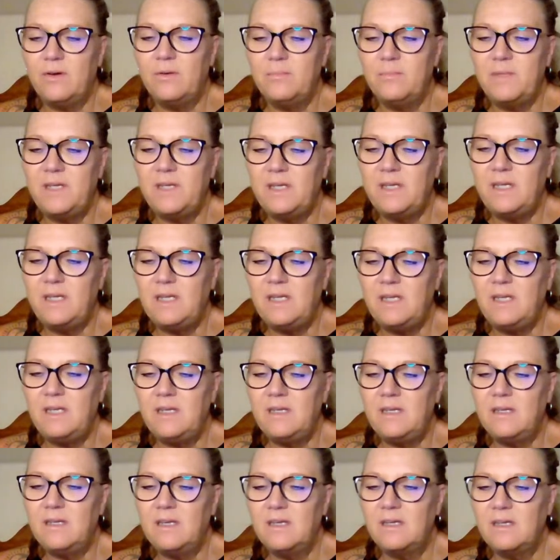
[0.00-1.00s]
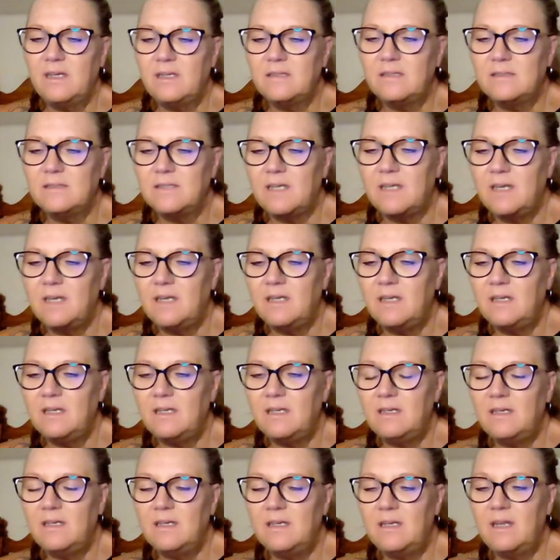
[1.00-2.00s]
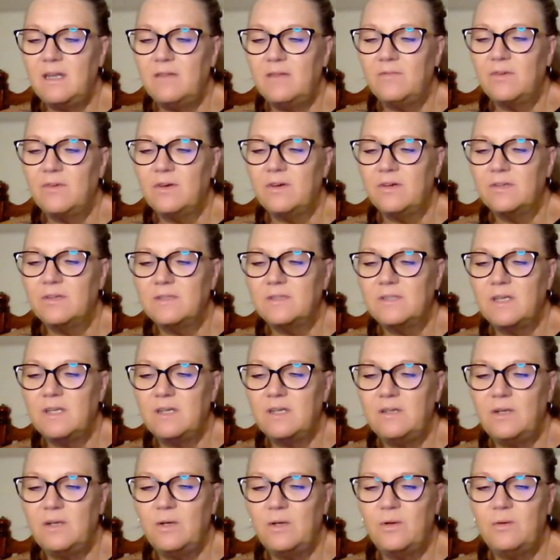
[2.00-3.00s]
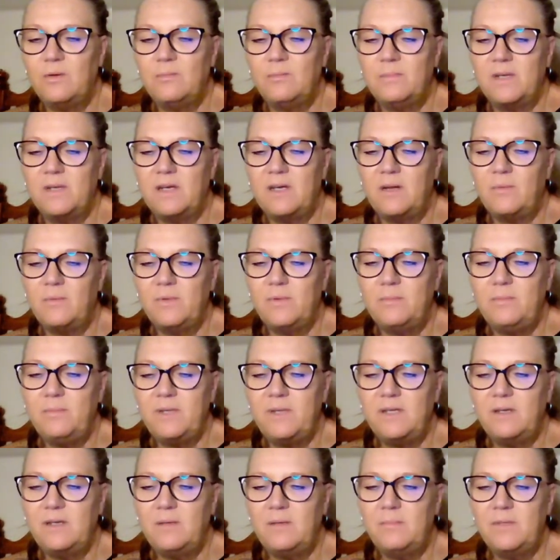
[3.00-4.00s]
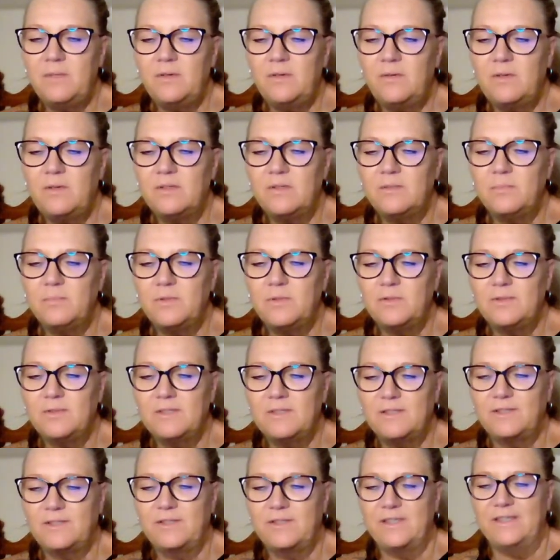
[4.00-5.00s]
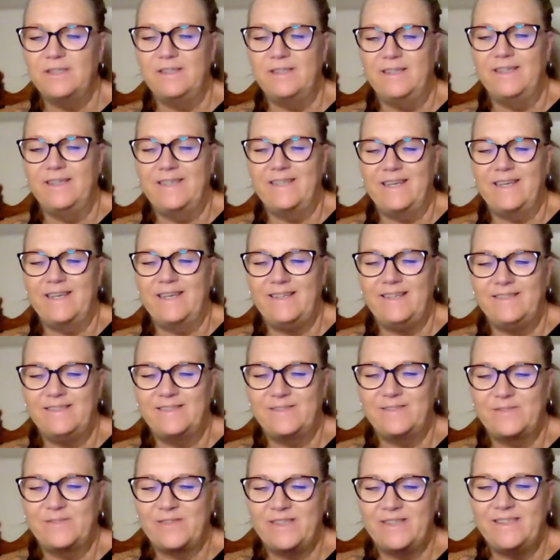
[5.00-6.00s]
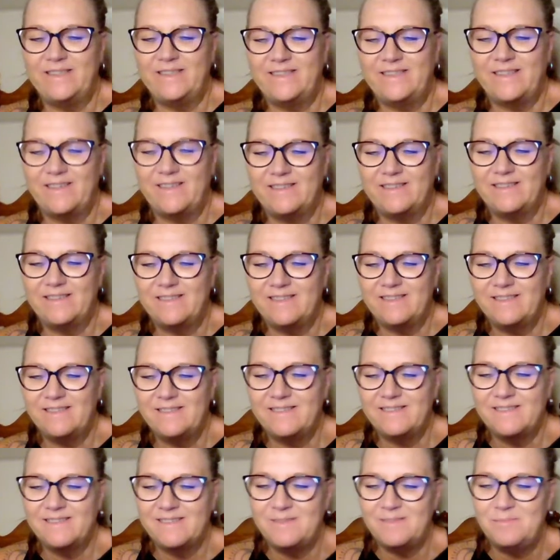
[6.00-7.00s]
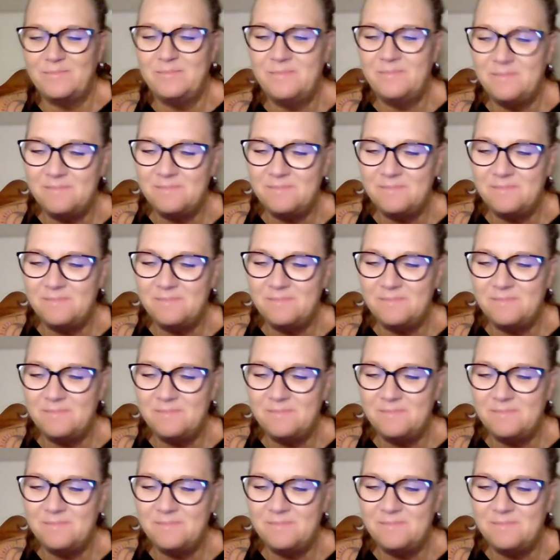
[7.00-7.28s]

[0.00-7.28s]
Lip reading: me can't say never say no, but I would be in a mental hospital getting straight talked to some.